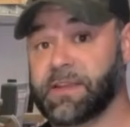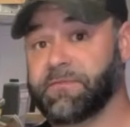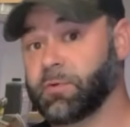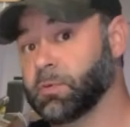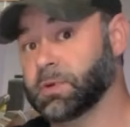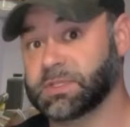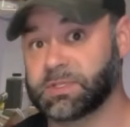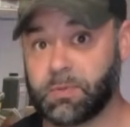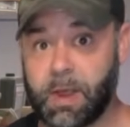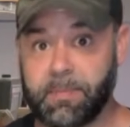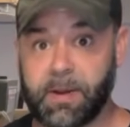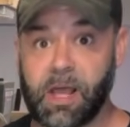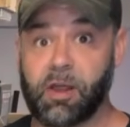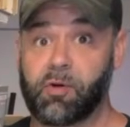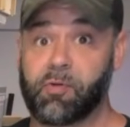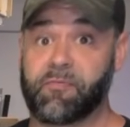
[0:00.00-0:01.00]
if you want to swap it
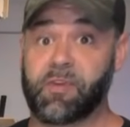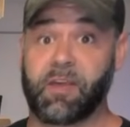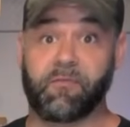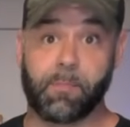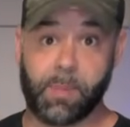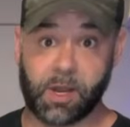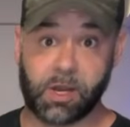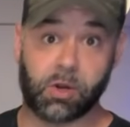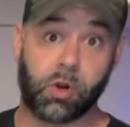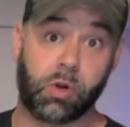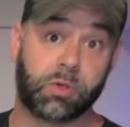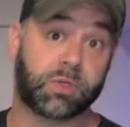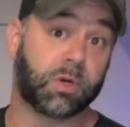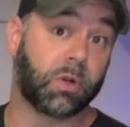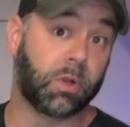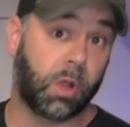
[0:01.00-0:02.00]
out, or if you have a better
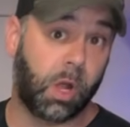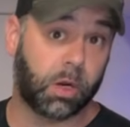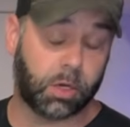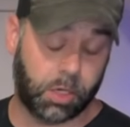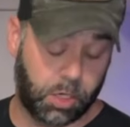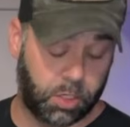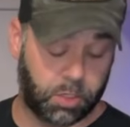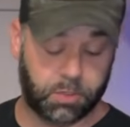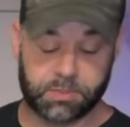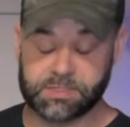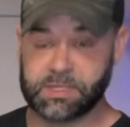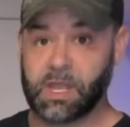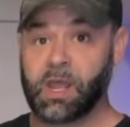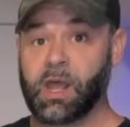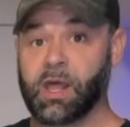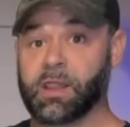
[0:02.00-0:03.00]
hose or a longer hose,
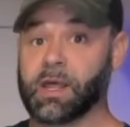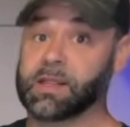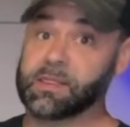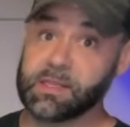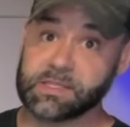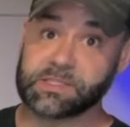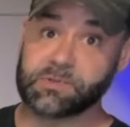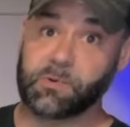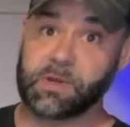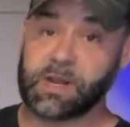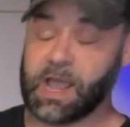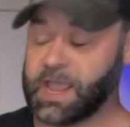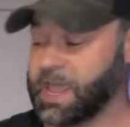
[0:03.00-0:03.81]
like this one I